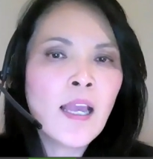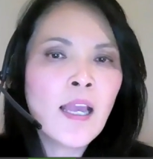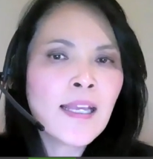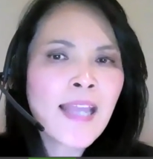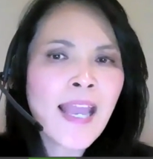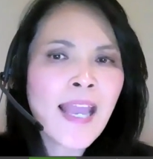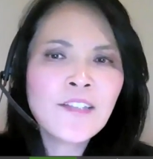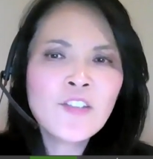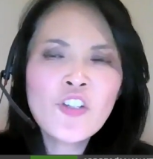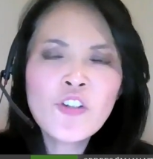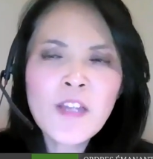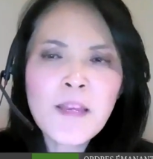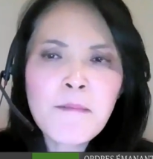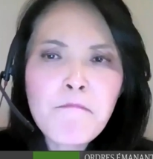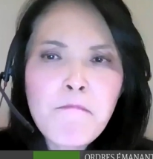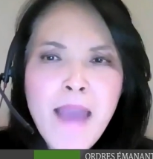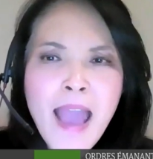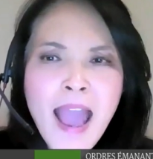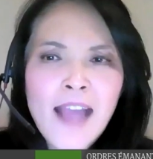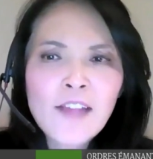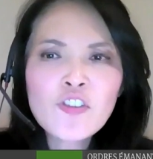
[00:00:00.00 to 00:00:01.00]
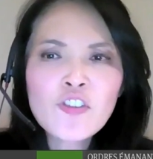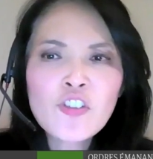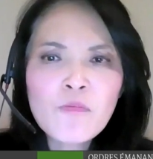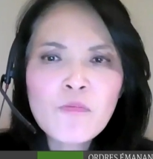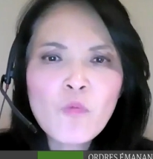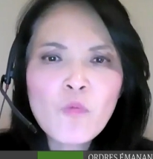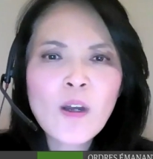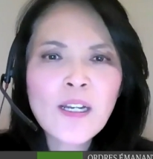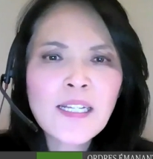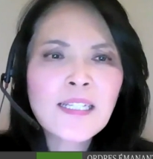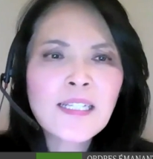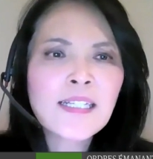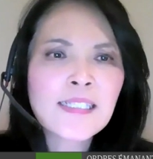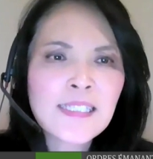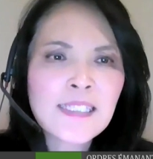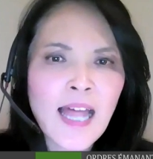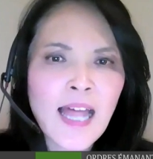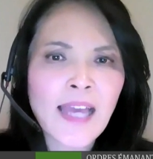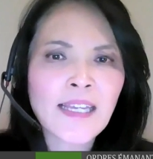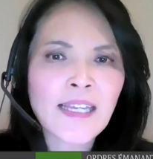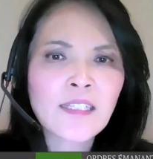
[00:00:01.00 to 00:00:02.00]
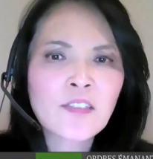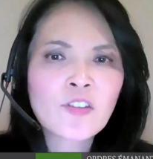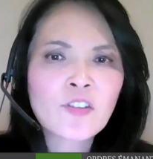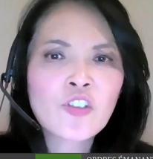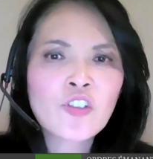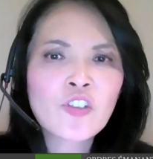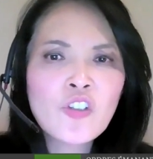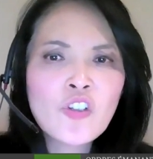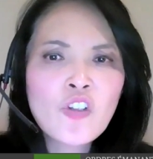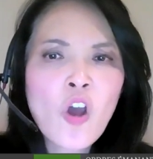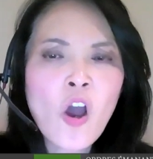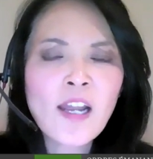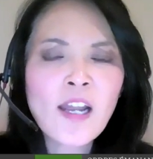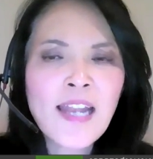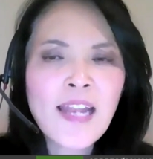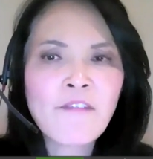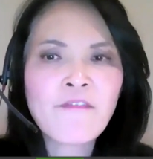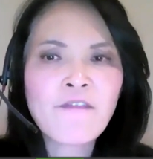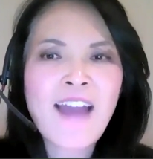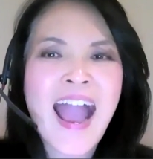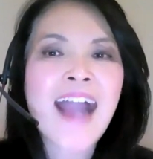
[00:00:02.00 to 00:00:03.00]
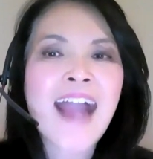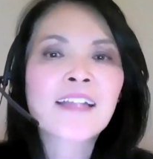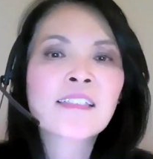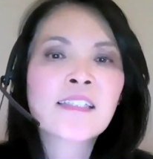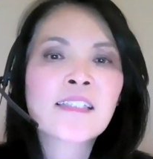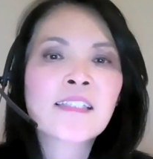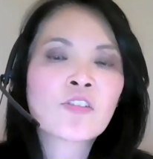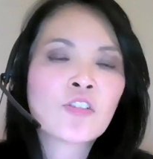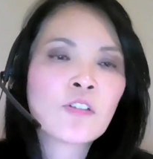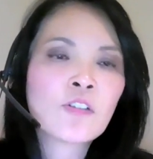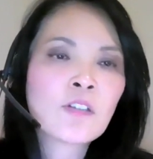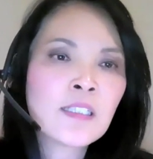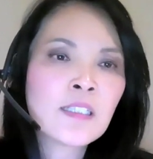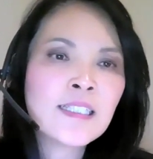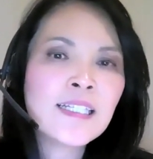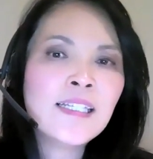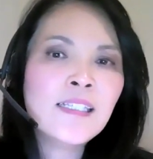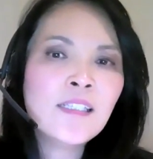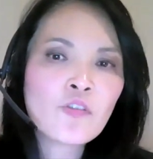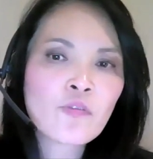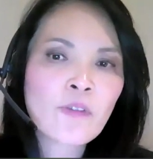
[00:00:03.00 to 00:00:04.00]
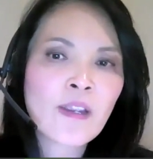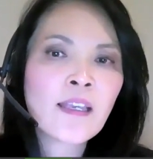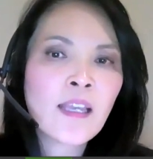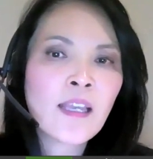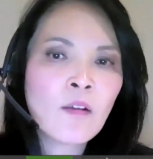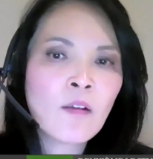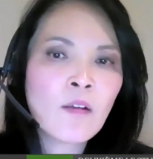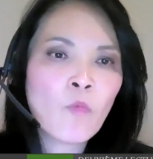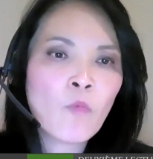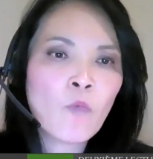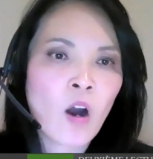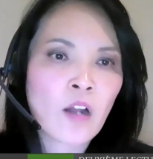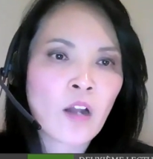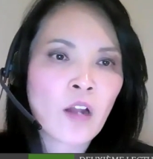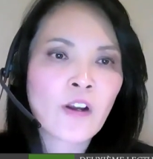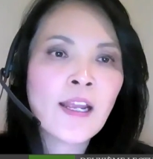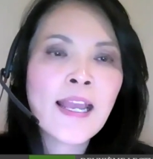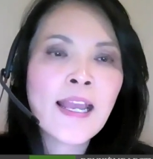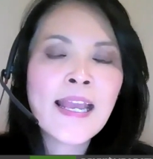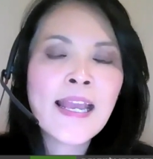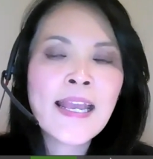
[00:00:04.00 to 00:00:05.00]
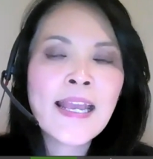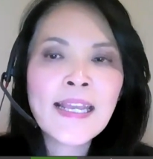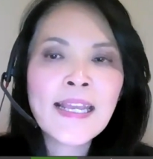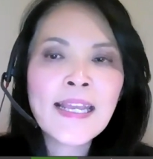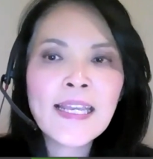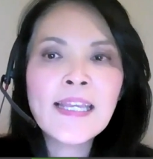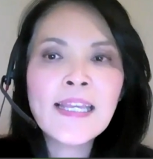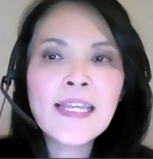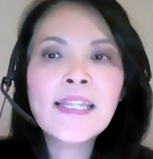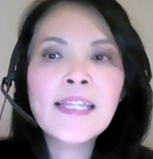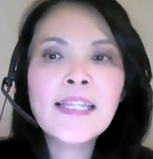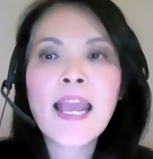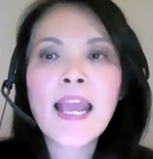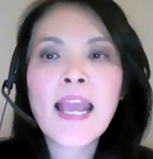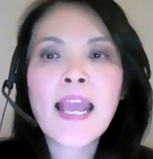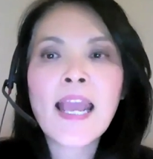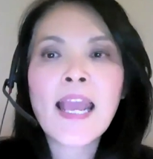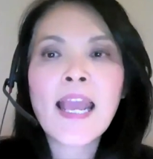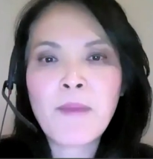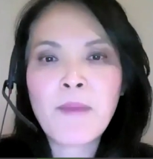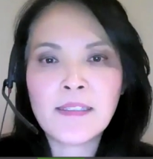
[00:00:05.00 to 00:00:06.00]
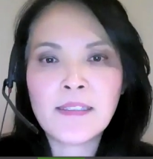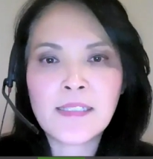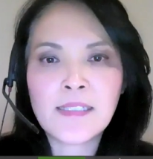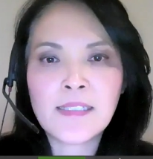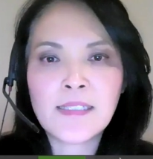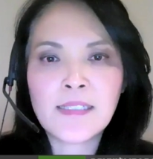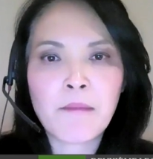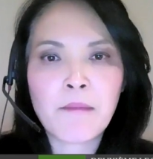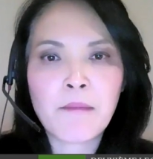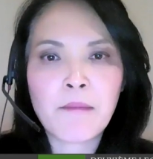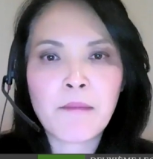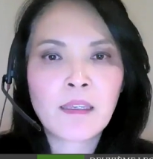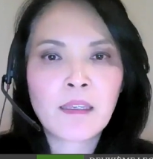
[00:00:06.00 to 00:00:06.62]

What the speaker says: Can you imagine what it is like to not have access to clean drinking water in a pandemic?